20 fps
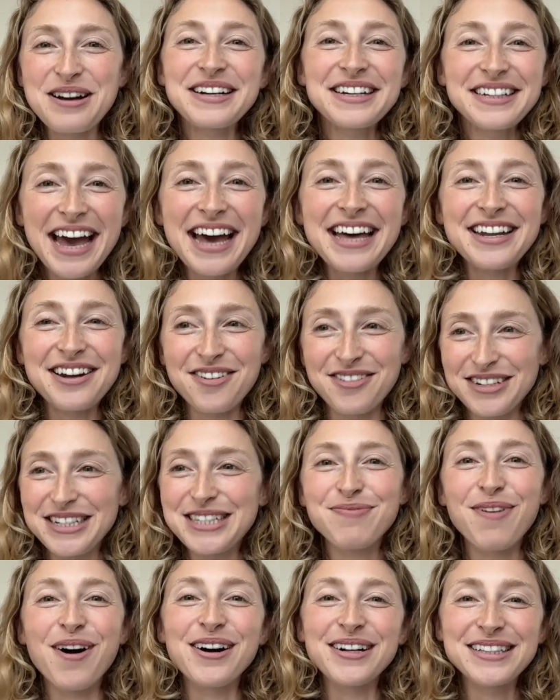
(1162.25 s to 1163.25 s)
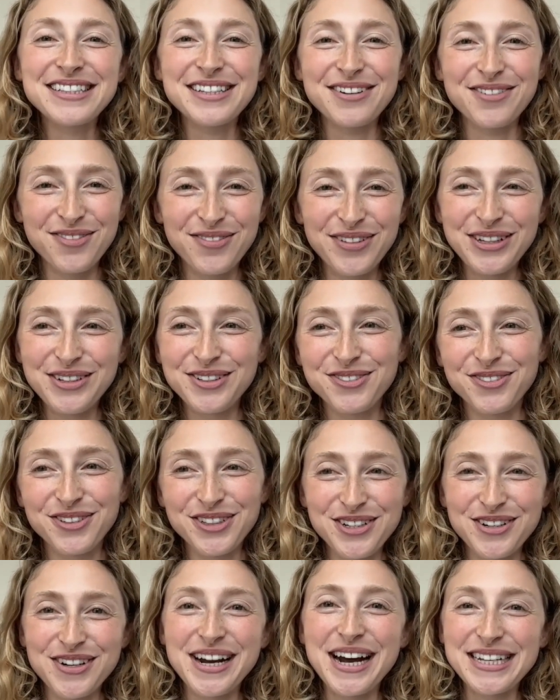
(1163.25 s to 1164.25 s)
get a response that would be useful
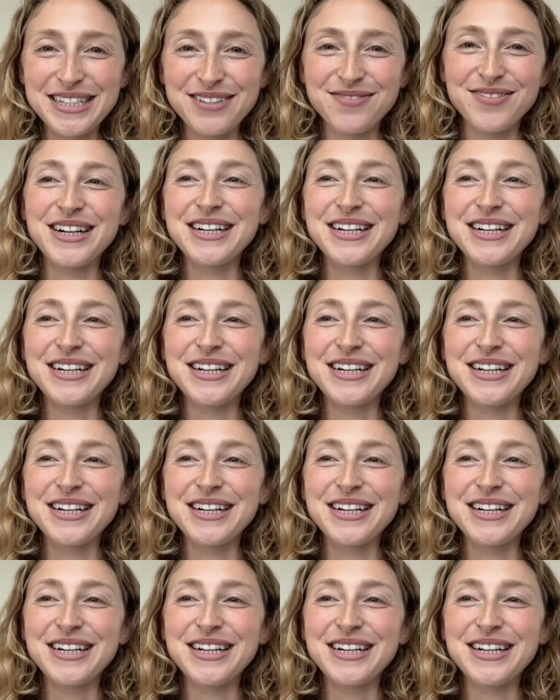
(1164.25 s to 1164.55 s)
to a customer.